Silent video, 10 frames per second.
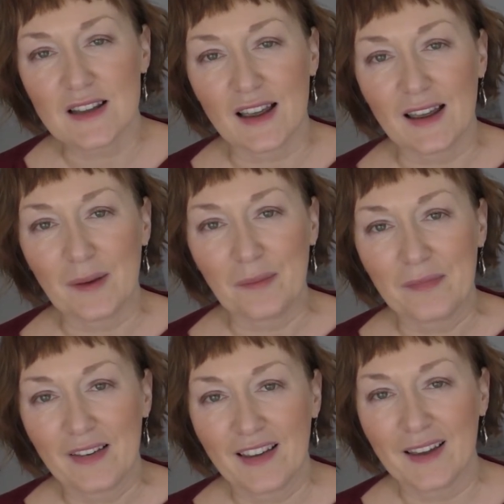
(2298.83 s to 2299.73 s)

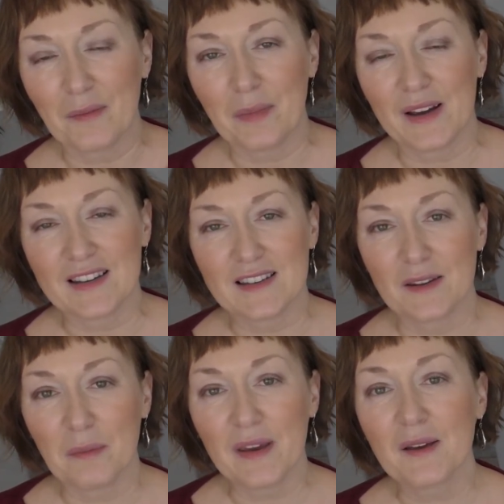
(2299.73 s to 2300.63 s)
But
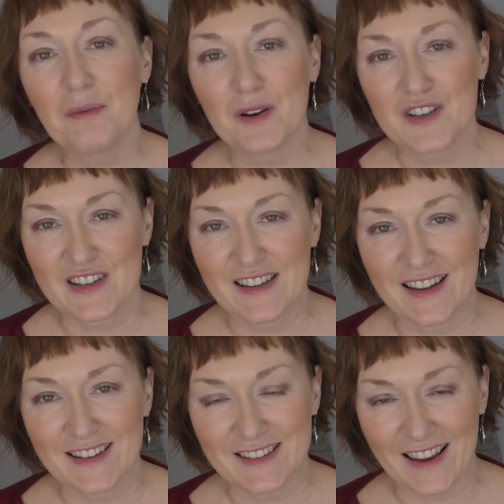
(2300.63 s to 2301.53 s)
the big push
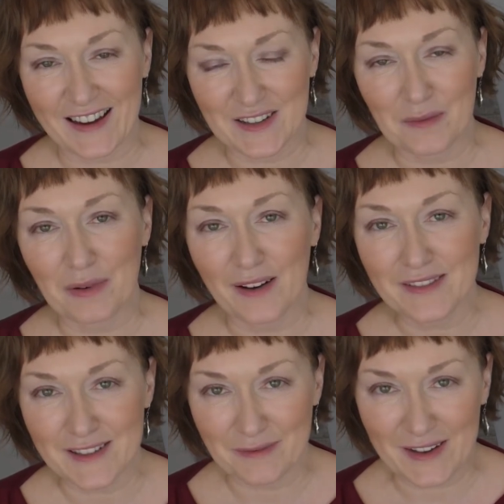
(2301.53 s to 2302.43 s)
that actually
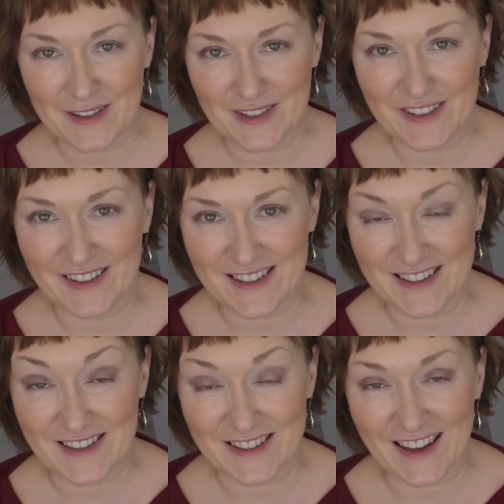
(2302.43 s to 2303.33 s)
prompted me to do
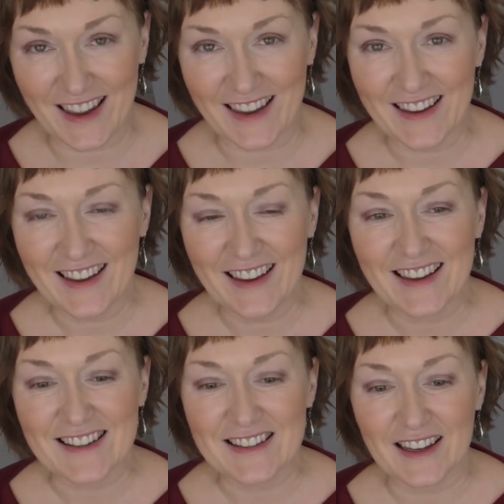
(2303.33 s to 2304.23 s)
this today
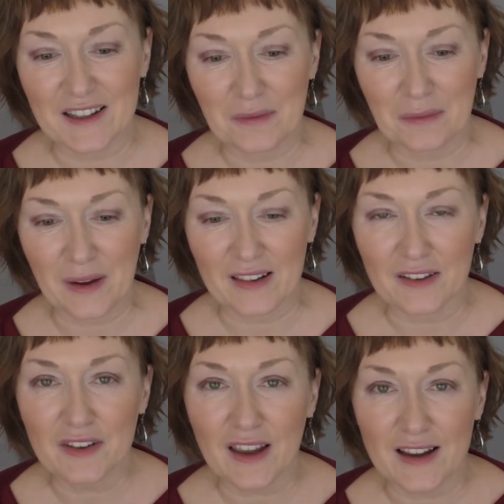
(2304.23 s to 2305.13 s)
is that my
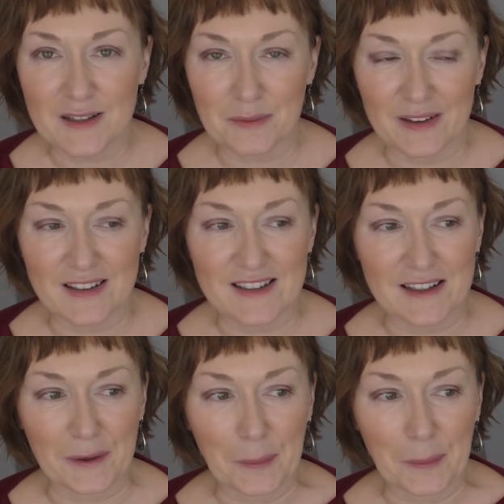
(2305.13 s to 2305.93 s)
lovely husband,